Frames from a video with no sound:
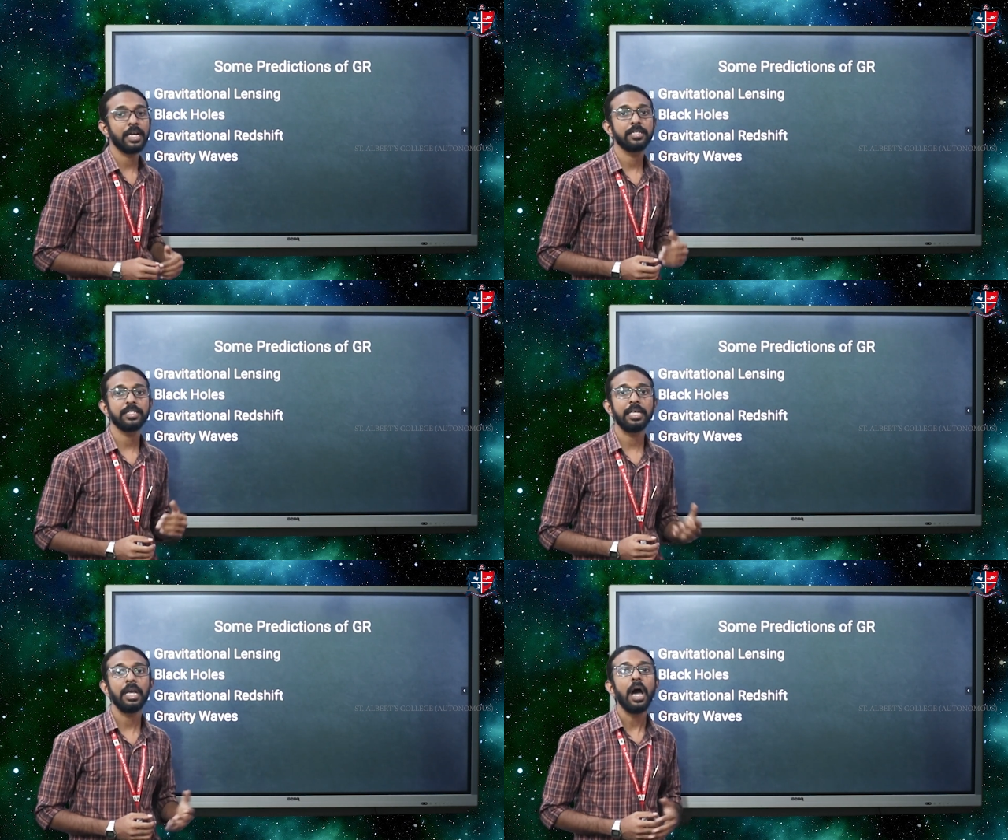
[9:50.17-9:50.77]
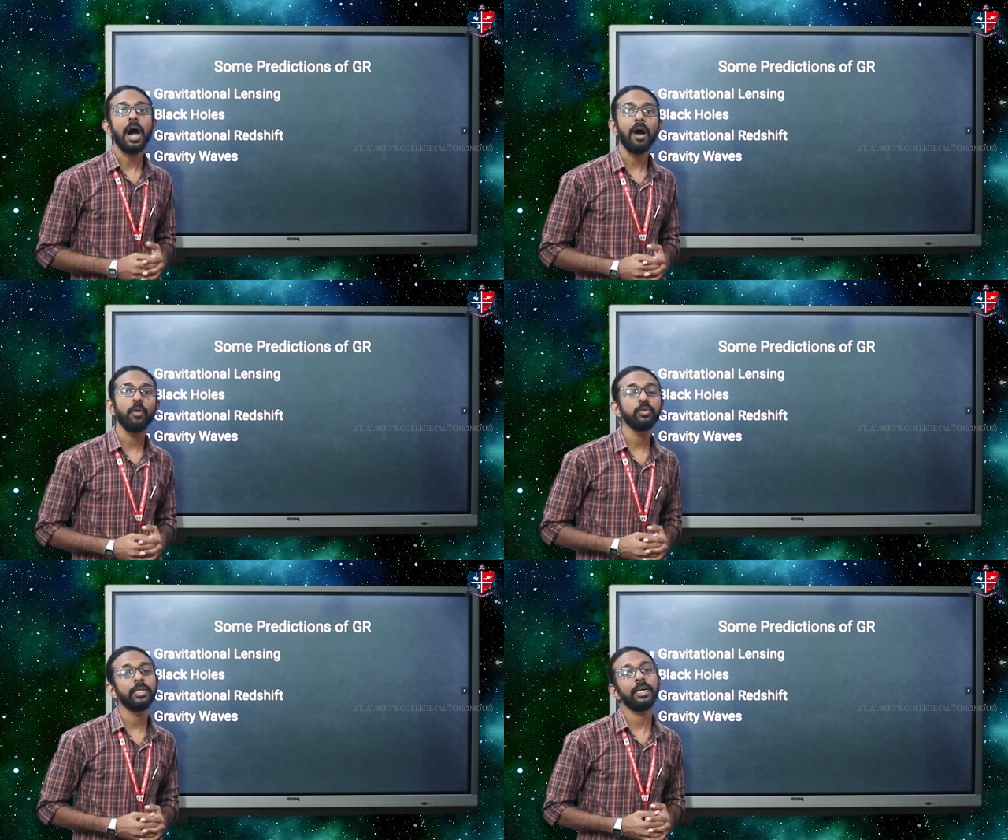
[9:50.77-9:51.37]
and see
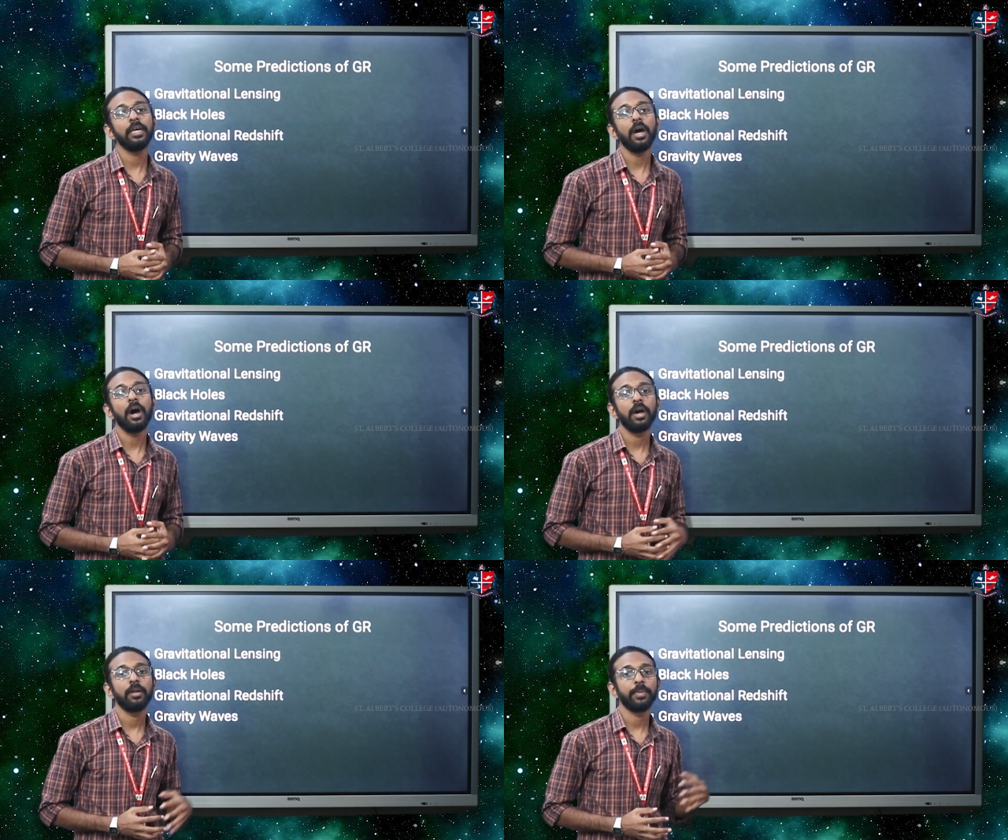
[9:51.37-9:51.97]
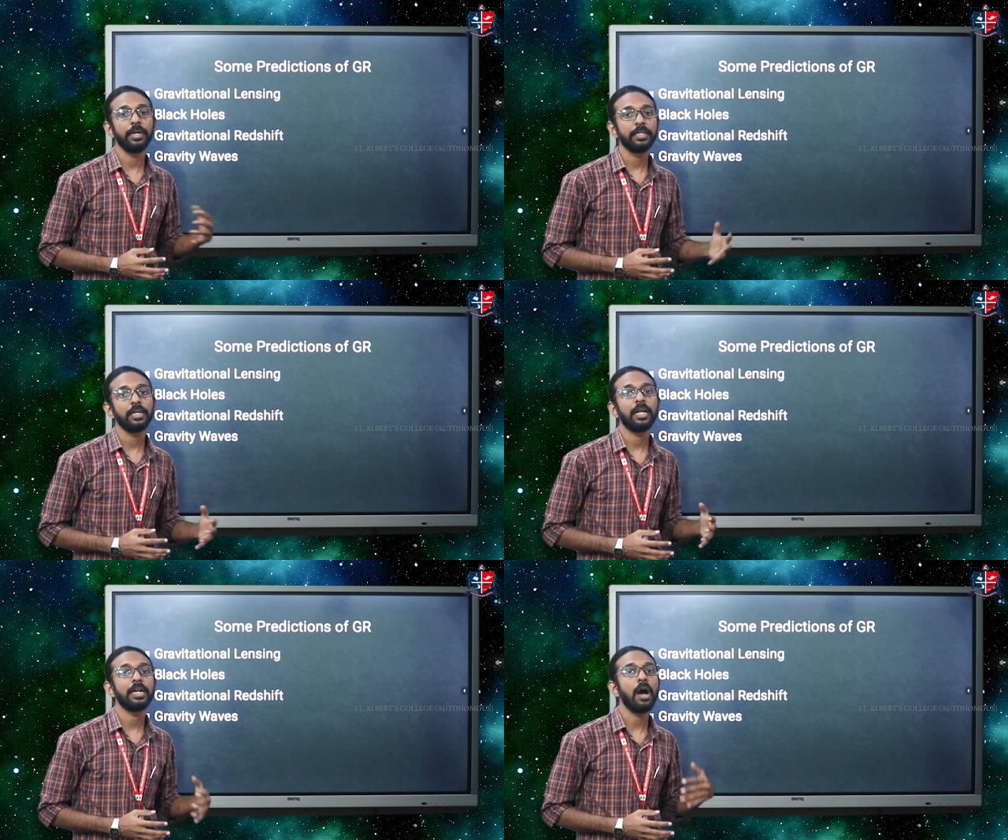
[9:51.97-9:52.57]
how they are
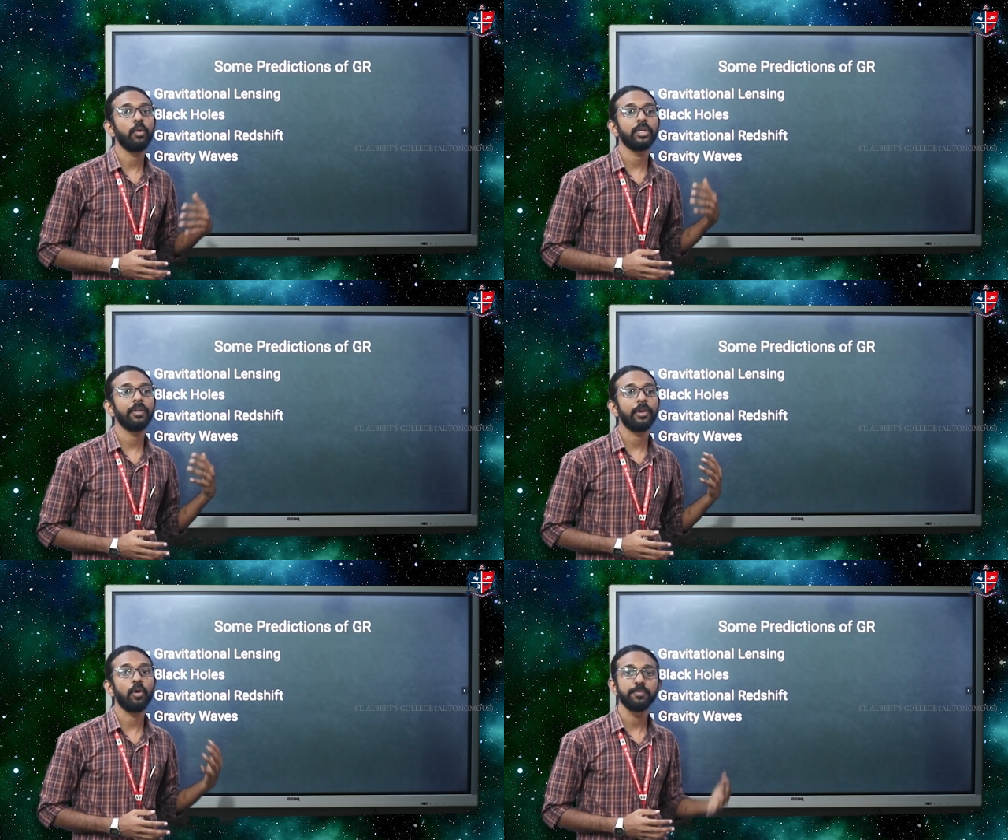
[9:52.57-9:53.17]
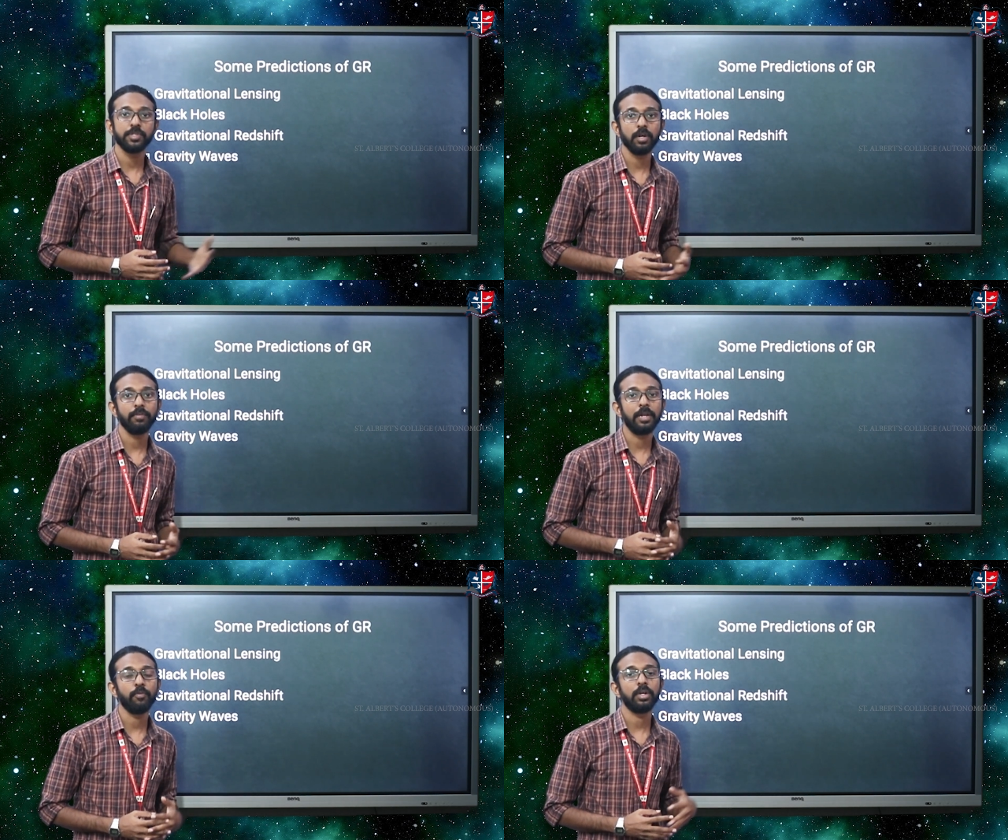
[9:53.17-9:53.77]
predicted and how they were
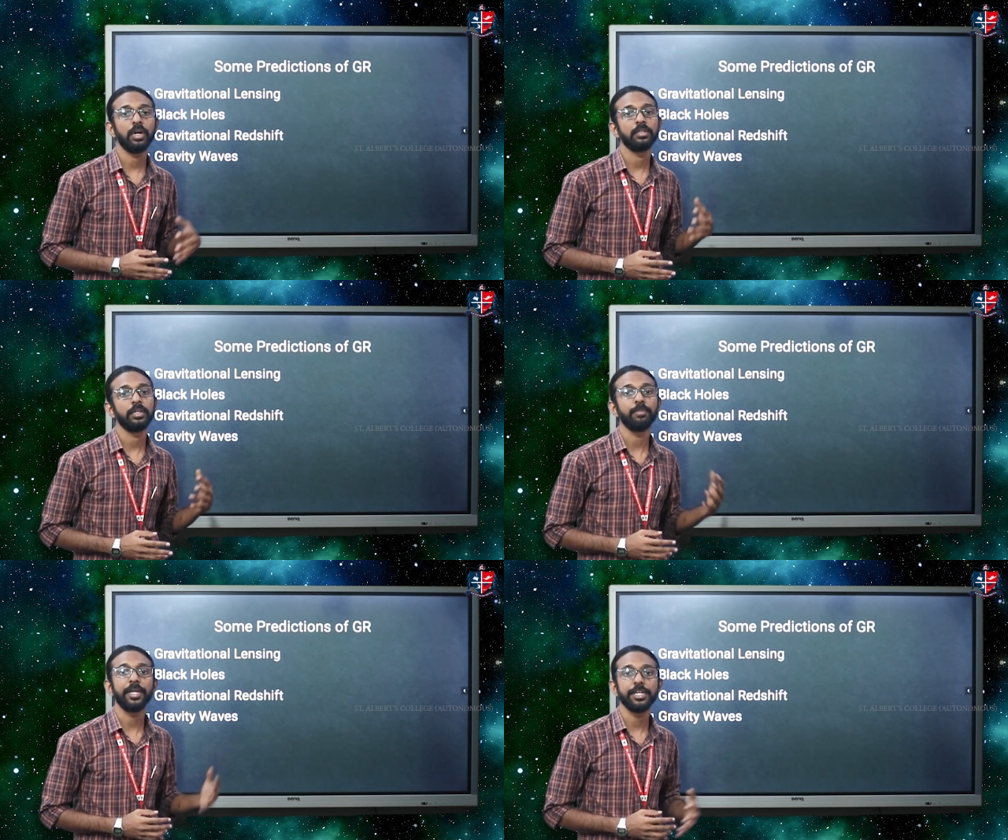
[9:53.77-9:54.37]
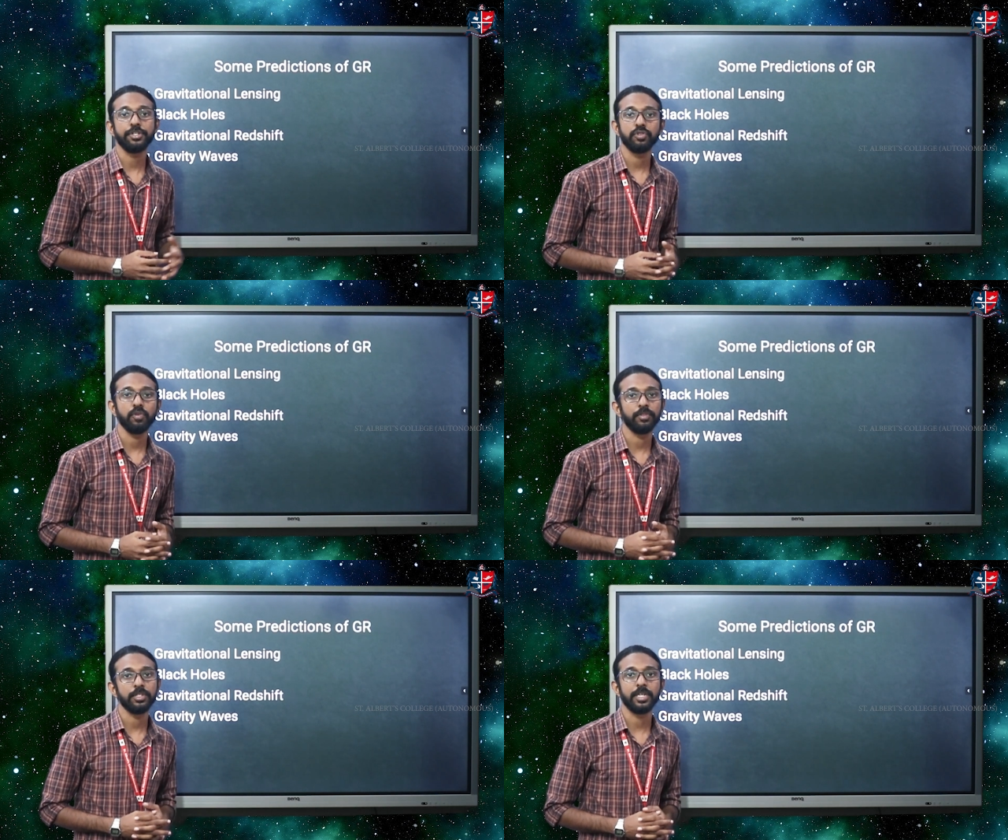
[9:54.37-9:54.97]
observed and what are the implications
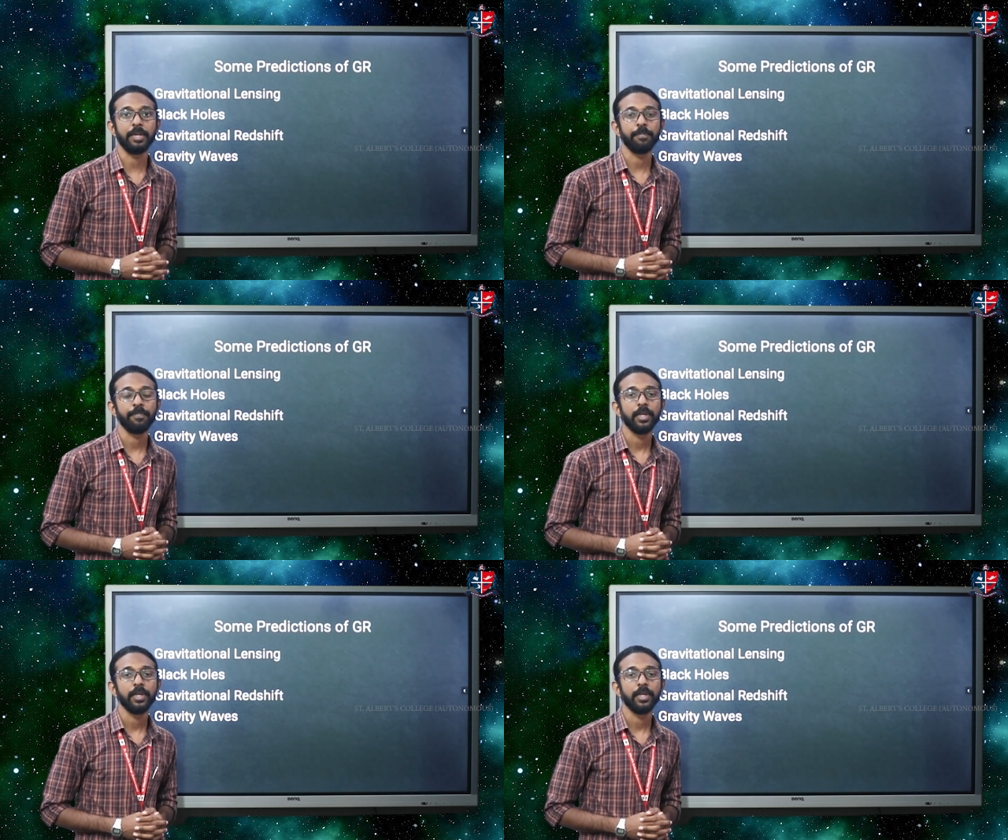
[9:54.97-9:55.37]
of the same.